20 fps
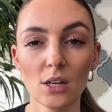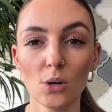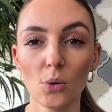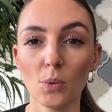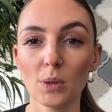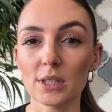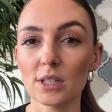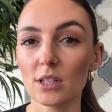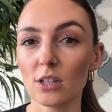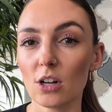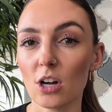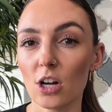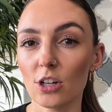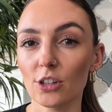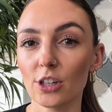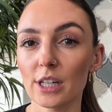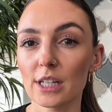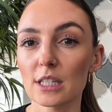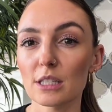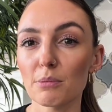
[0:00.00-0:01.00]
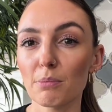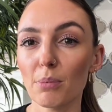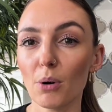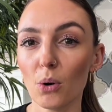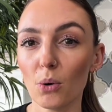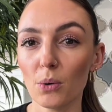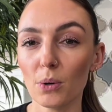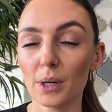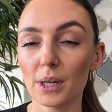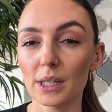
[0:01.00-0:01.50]
Once the concrete is
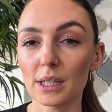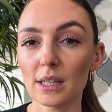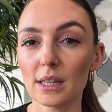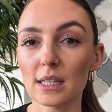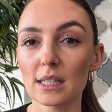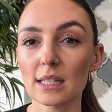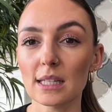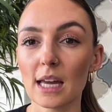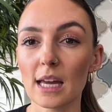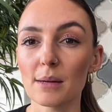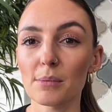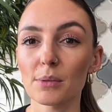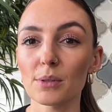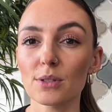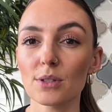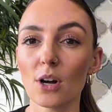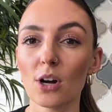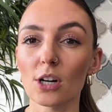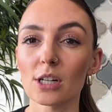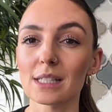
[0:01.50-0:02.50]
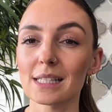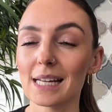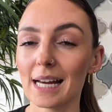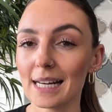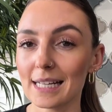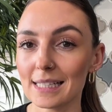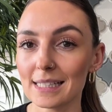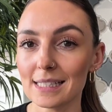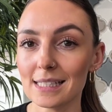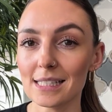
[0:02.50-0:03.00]
poured, these cables are
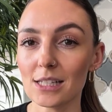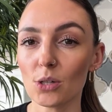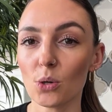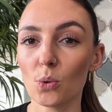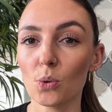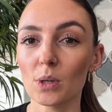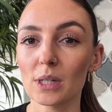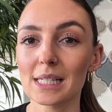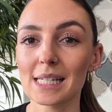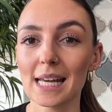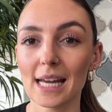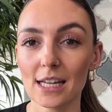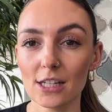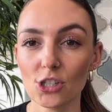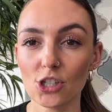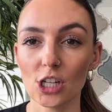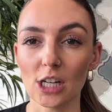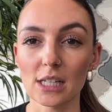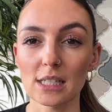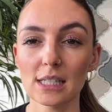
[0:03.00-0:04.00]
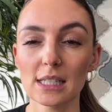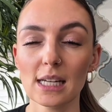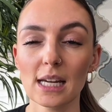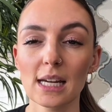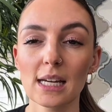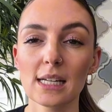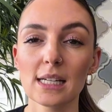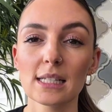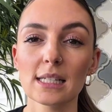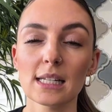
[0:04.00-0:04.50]
tightened or tensioned
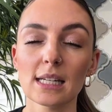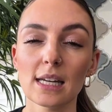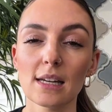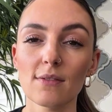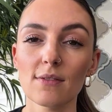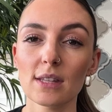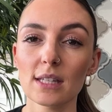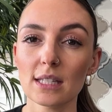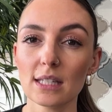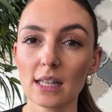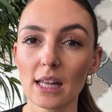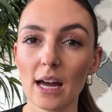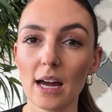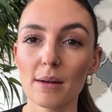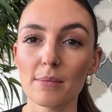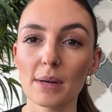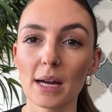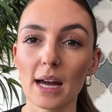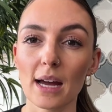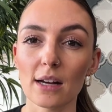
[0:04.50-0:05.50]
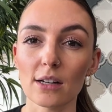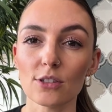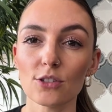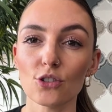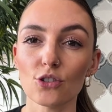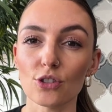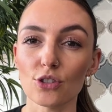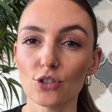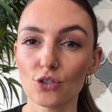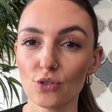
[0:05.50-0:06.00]
to give the slab
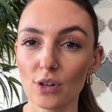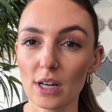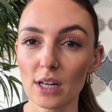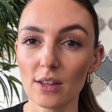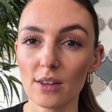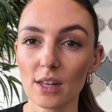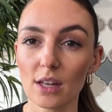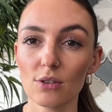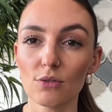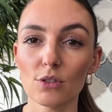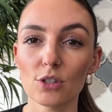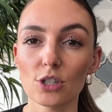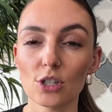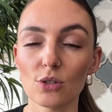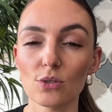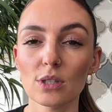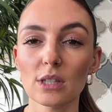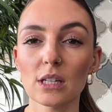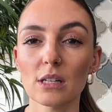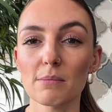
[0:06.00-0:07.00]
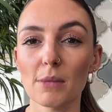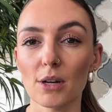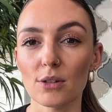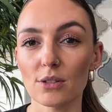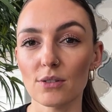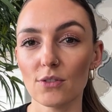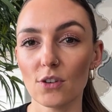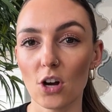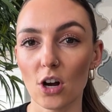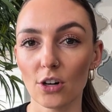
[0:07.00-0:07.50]
extra strength and reduce the amount
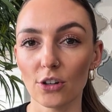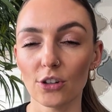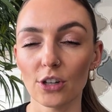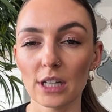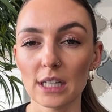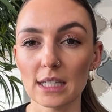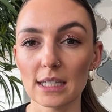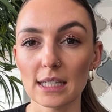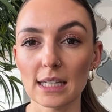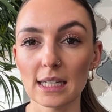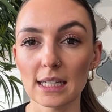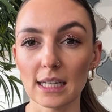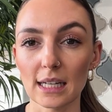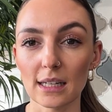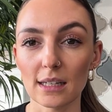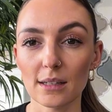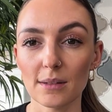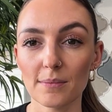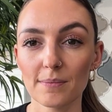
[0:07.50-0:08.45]
of concrete needed.